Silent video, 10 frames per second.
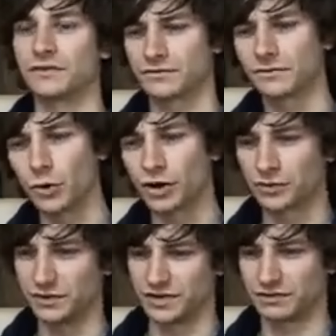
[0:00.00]
of
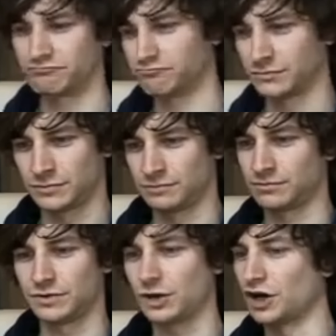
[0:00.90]
work within
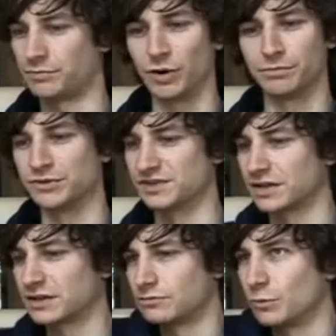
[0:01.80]
kind of pop
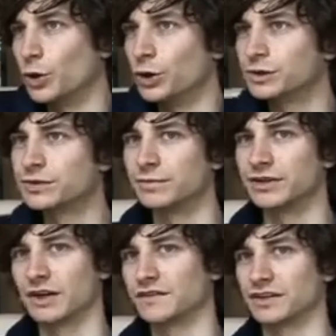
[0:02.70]
music world,
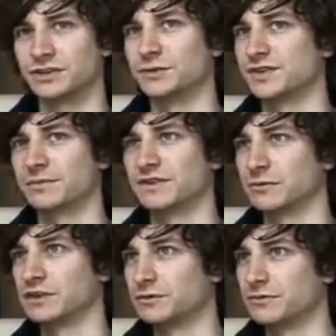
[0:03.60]
but I think do
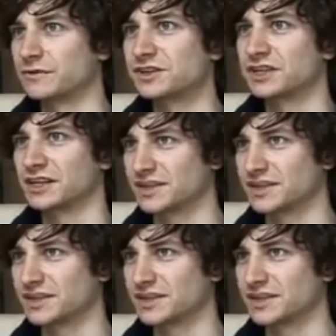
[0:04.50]
something really refreshing and